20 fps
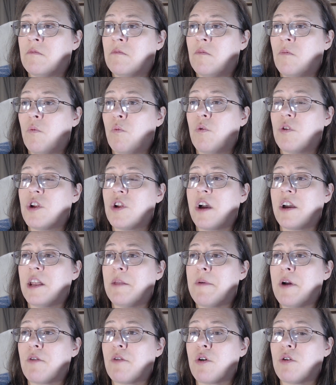We're talking
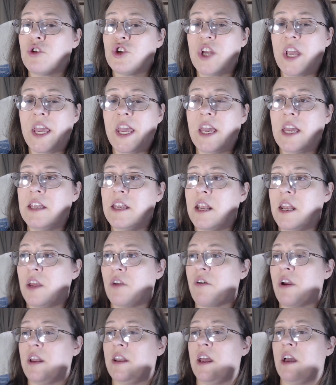about crocheting and knitting
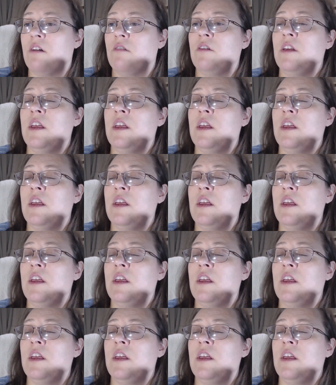right now.